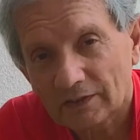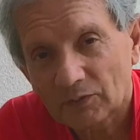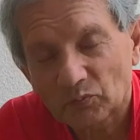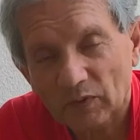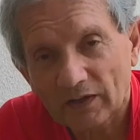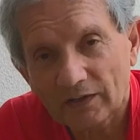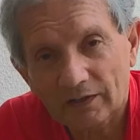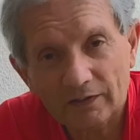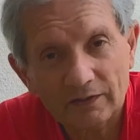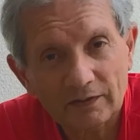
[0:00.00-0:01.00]

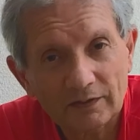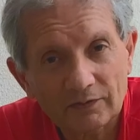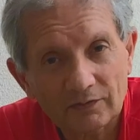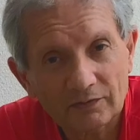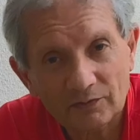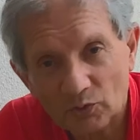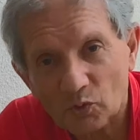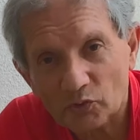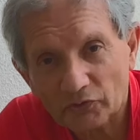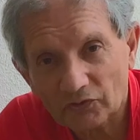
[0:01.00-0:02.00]
bunker, it's
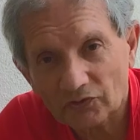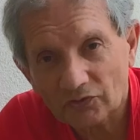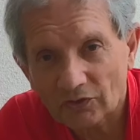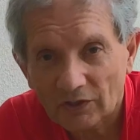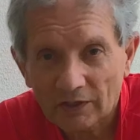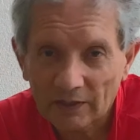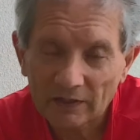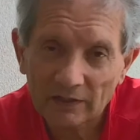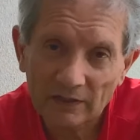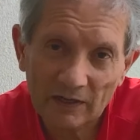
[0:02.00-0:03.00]
gorse
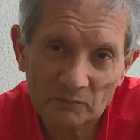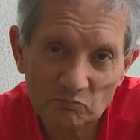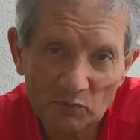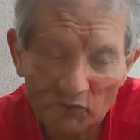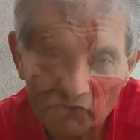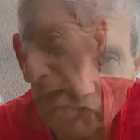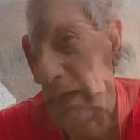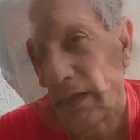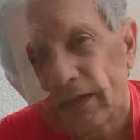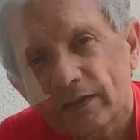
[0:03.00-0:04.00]
and bush,
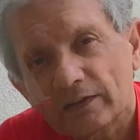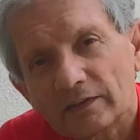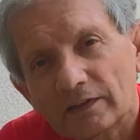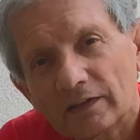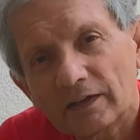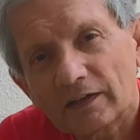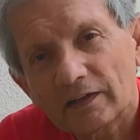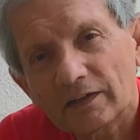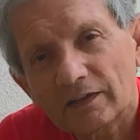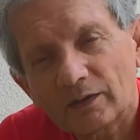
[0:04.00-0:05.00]
and
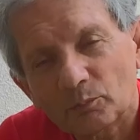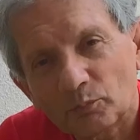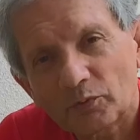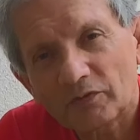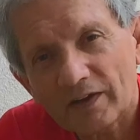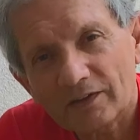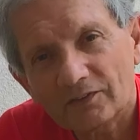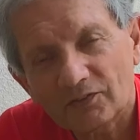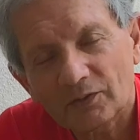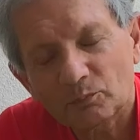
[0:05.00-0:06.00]
provide
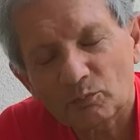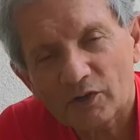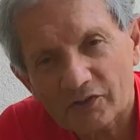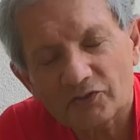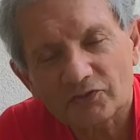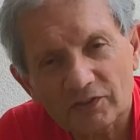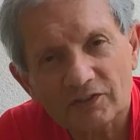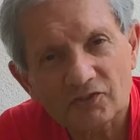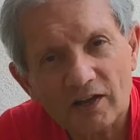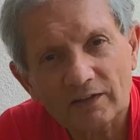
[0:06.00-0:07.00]
some interesting
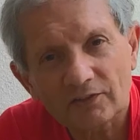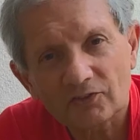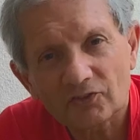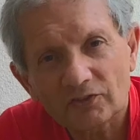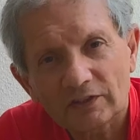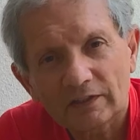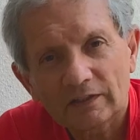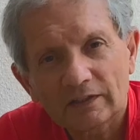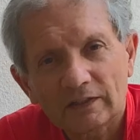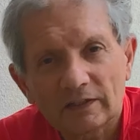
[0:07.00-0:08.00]
challenge.
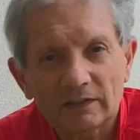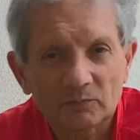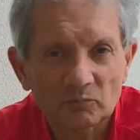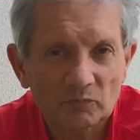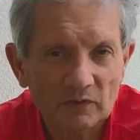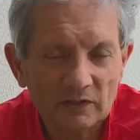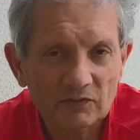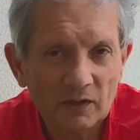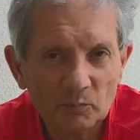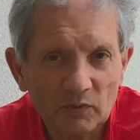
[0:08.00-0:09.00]
The
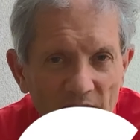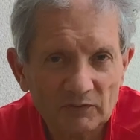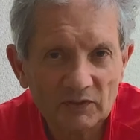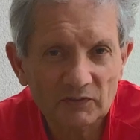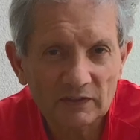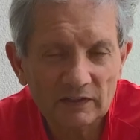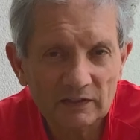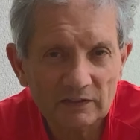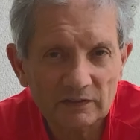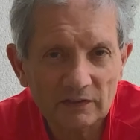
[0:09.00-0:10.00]
example I've given
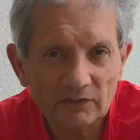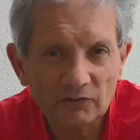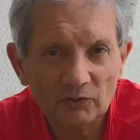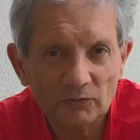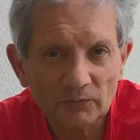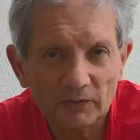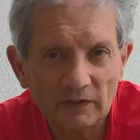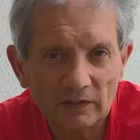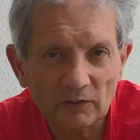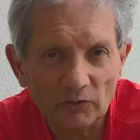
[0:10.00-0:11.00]
here is of the
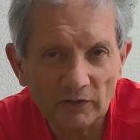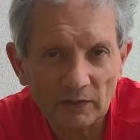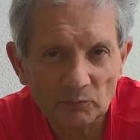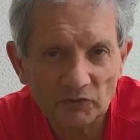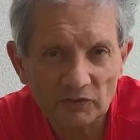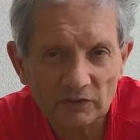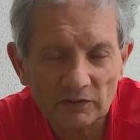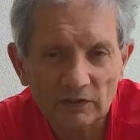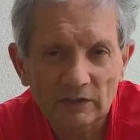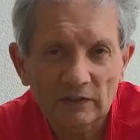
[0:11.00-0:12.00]
Nottinghamshire
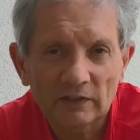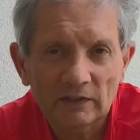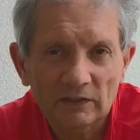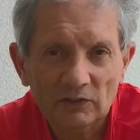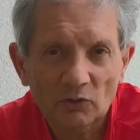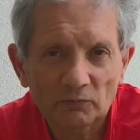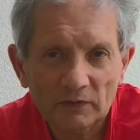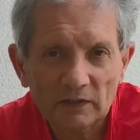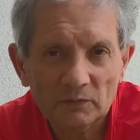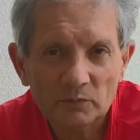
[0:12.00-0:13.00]
Golf
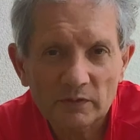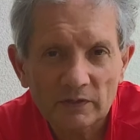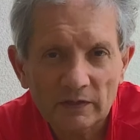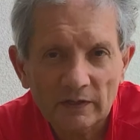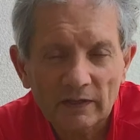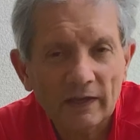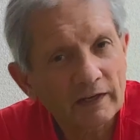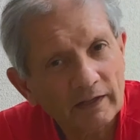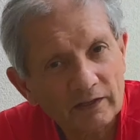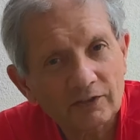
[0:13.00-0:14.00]
Club in
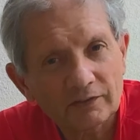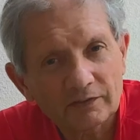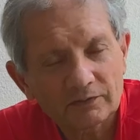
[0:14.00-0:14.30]
England.